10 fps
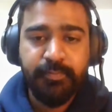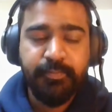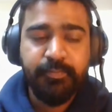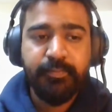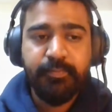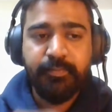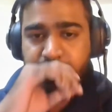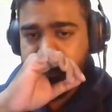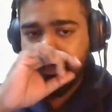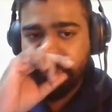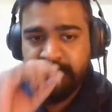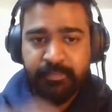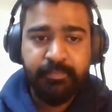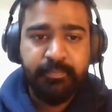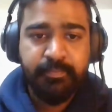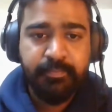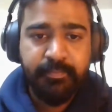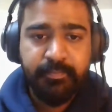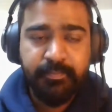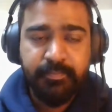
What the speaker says: Nobody speaks.